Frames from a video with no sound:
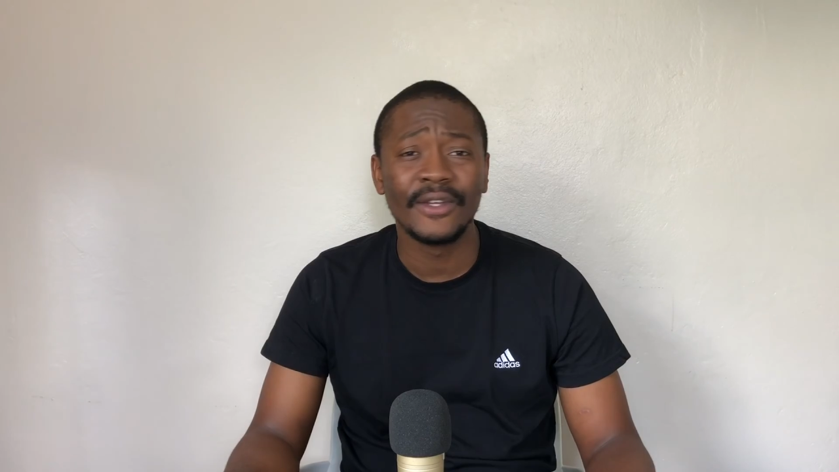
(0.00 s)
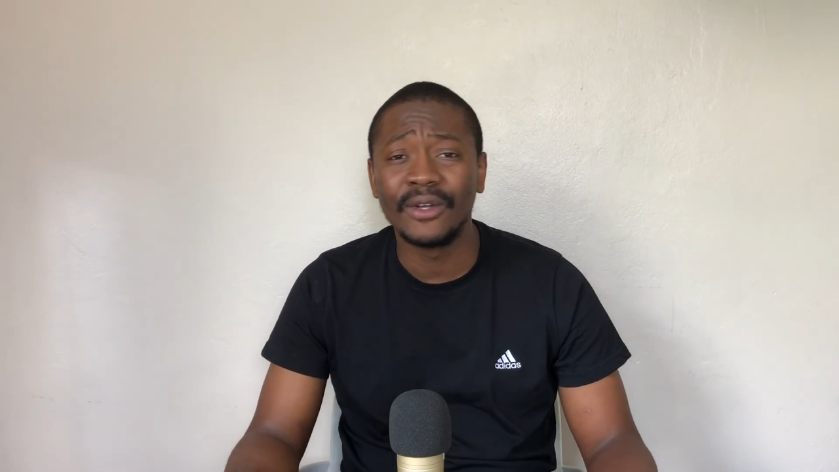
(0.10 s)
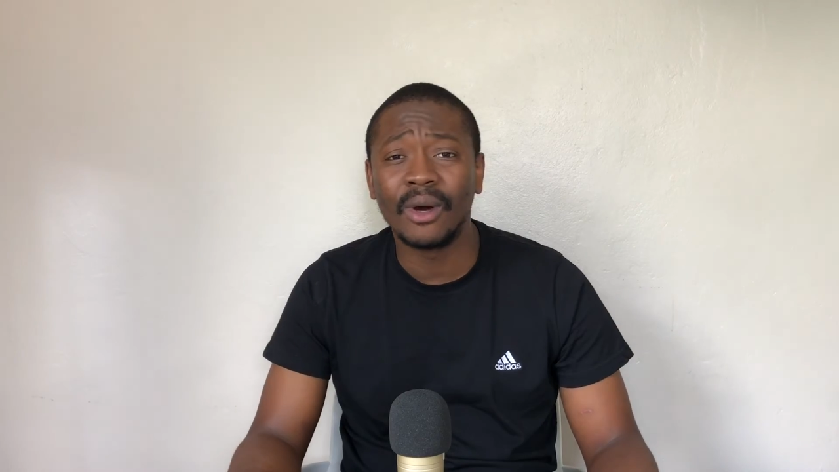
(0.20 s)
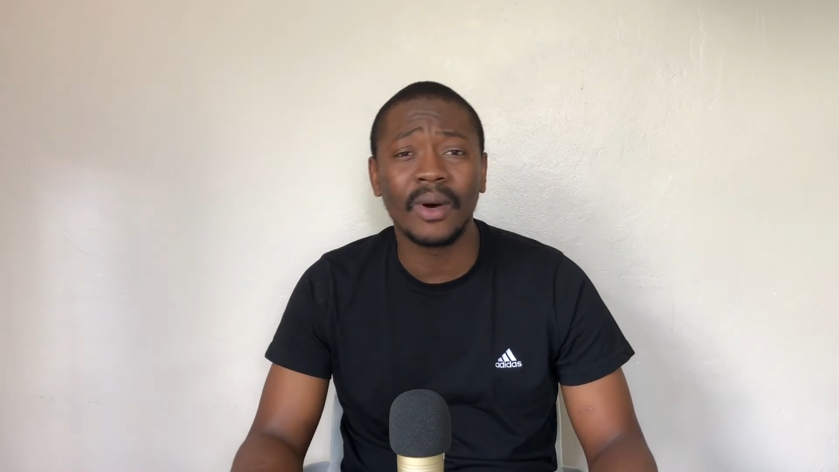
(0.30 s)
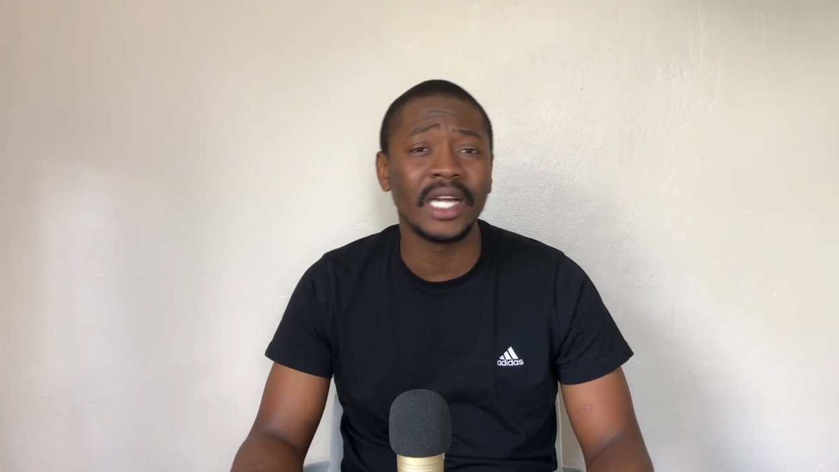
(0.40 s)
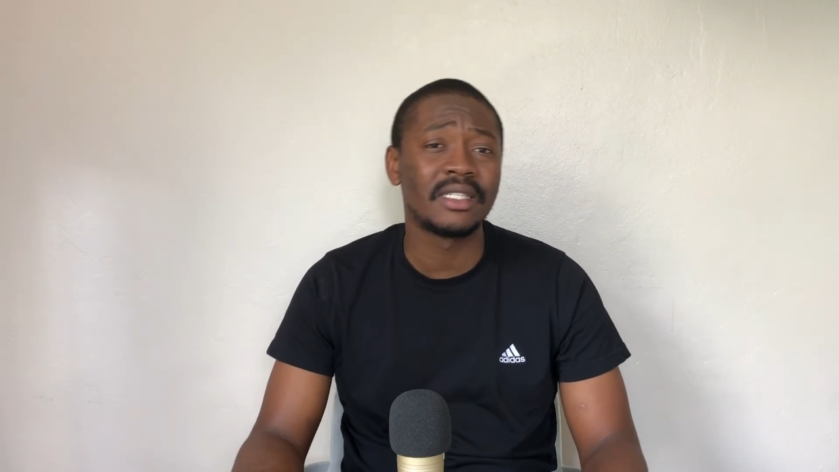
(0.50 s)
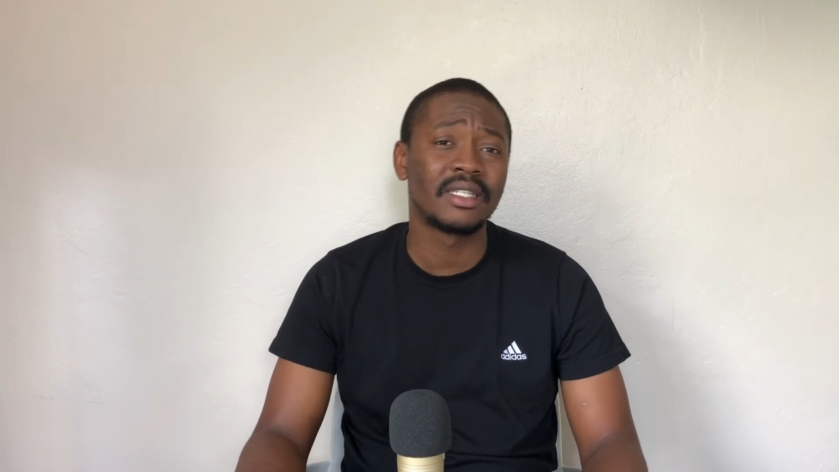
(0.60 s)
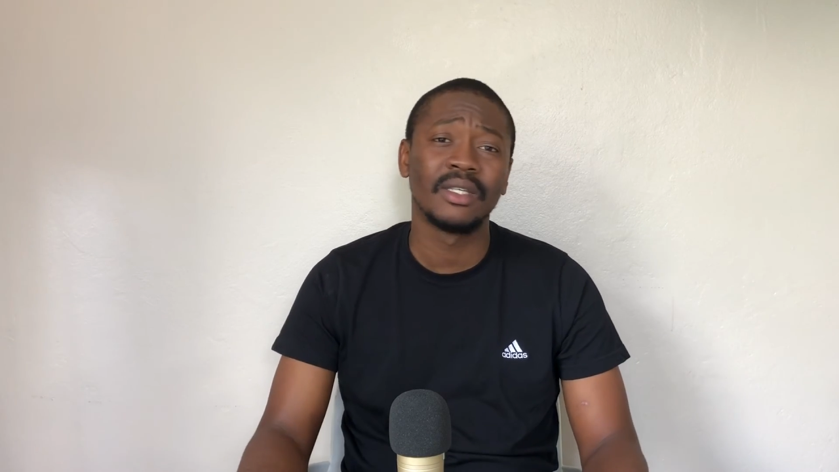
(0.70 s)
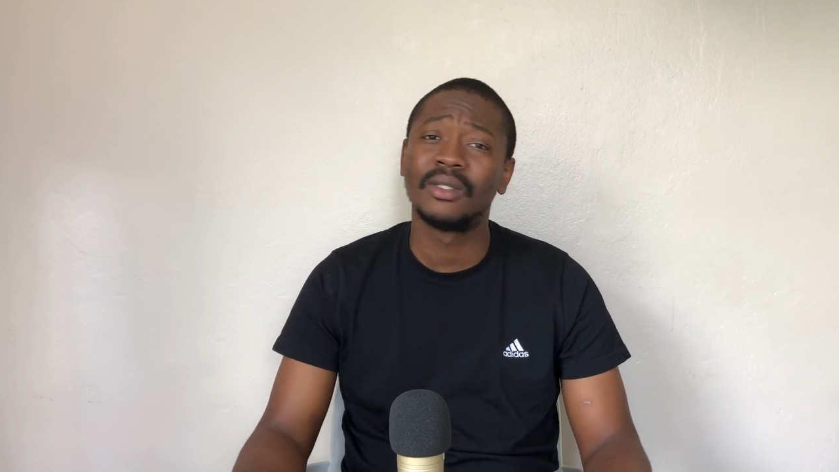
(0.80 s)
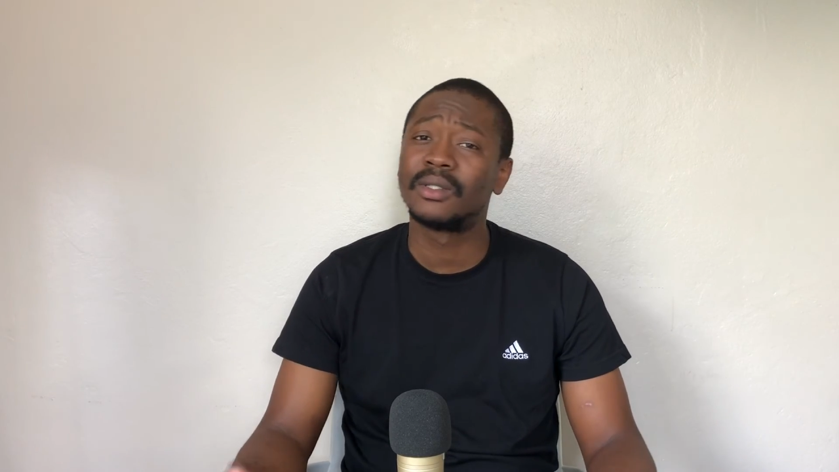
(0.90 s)
know what,
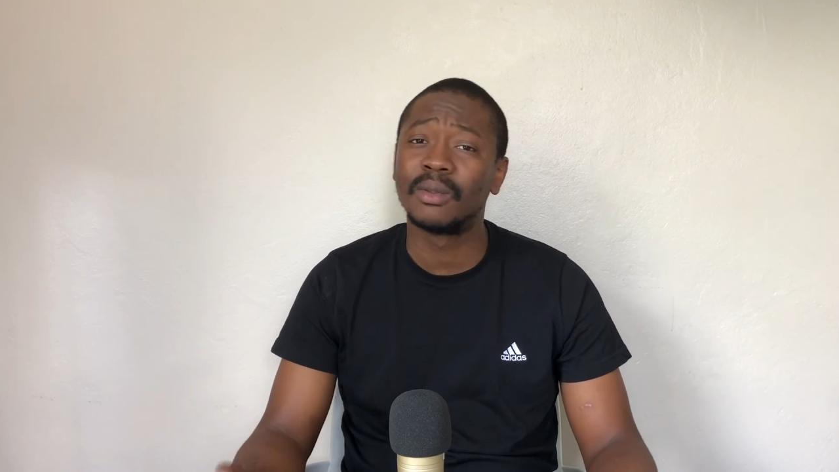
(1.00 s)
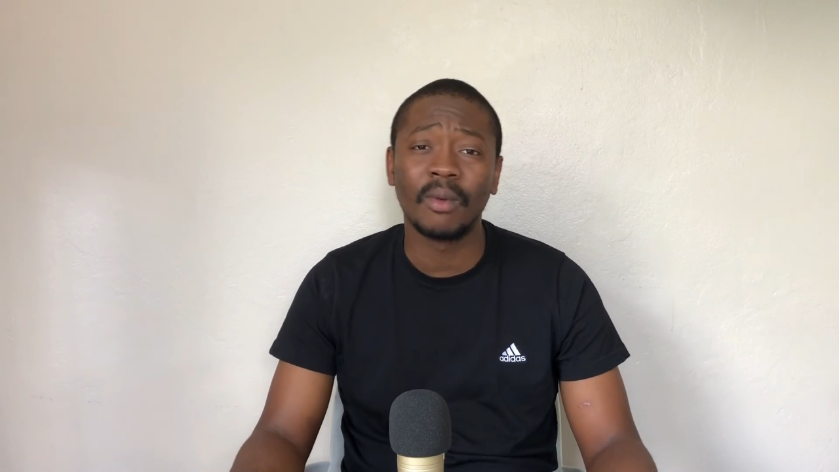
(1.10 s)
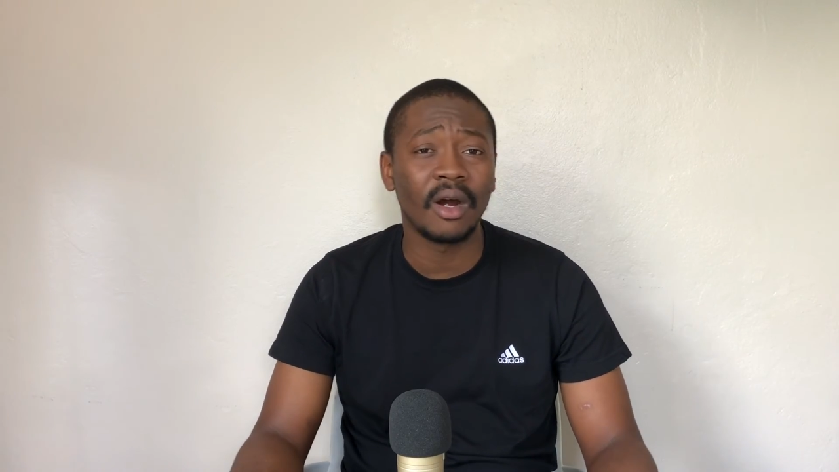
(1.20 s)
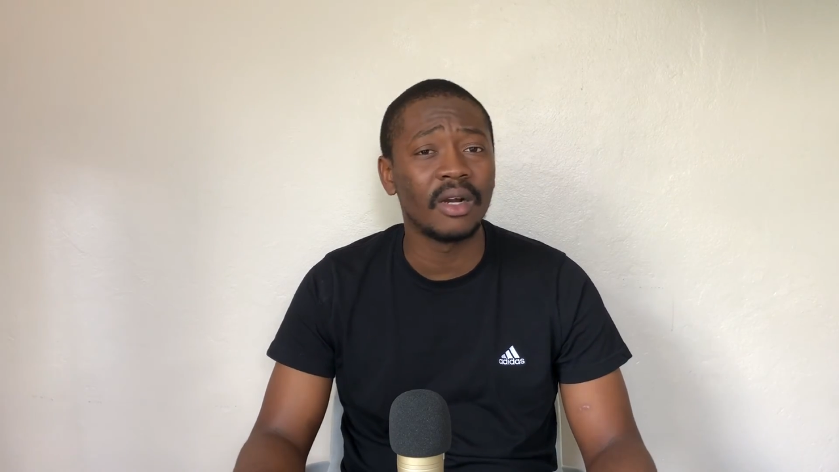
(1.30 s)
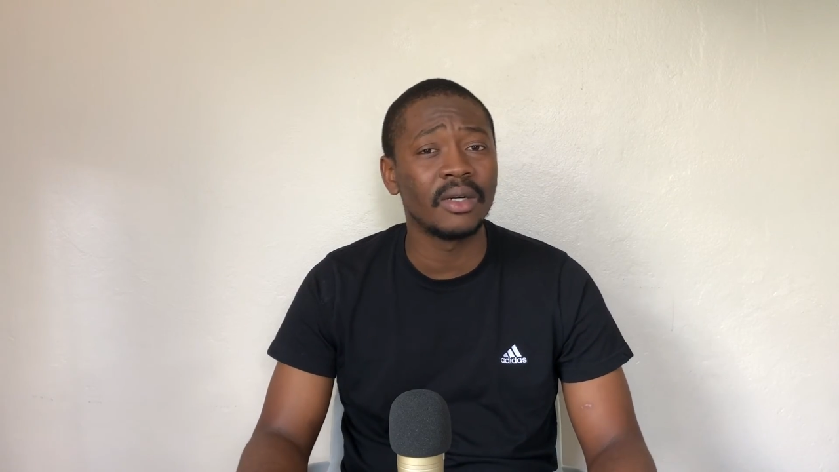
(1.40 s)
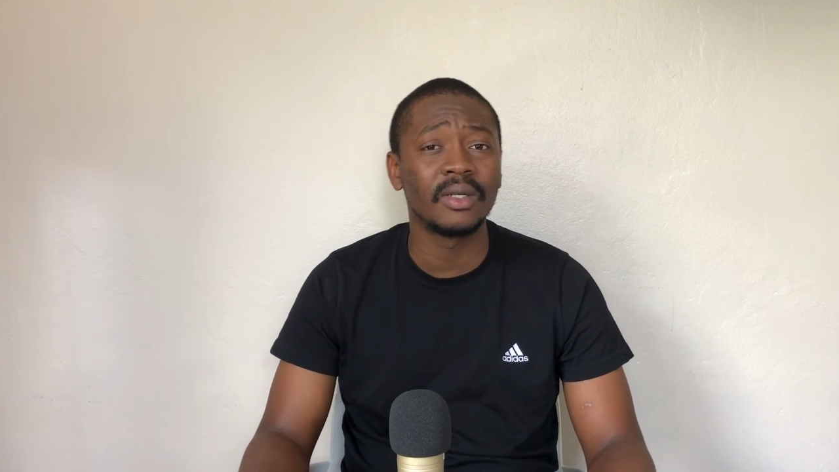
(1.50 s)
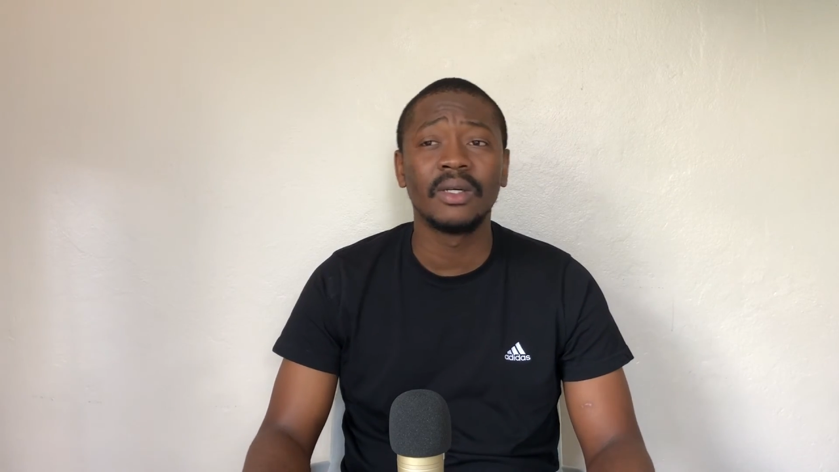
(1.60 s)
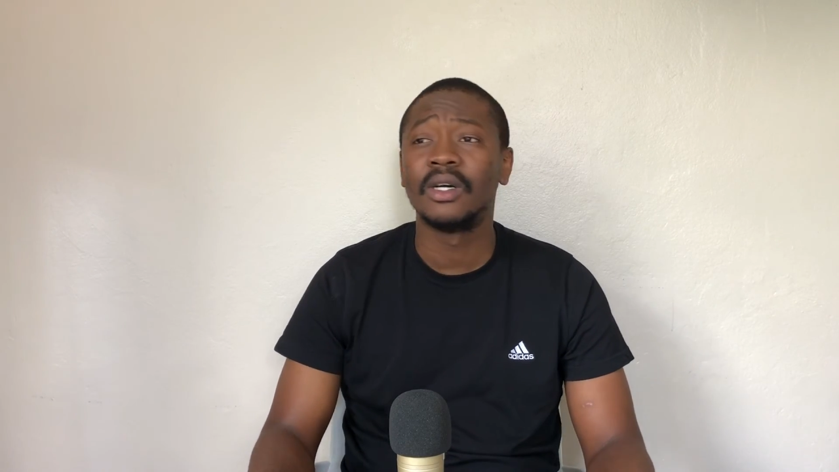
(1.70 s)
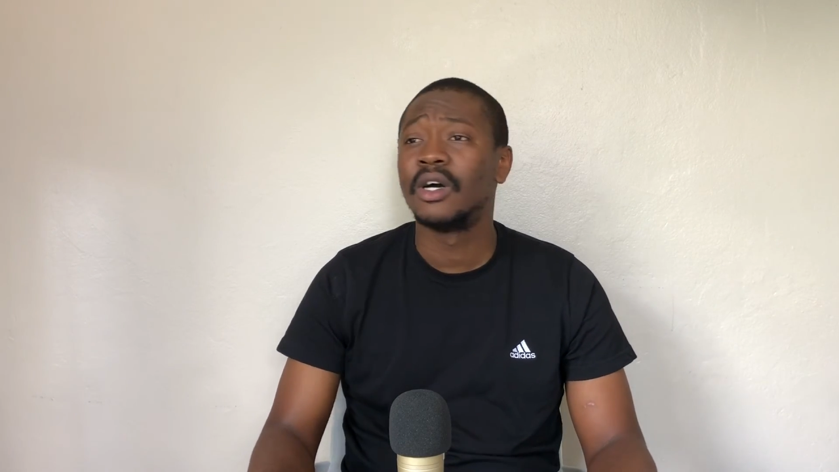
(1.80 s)
tomorrow,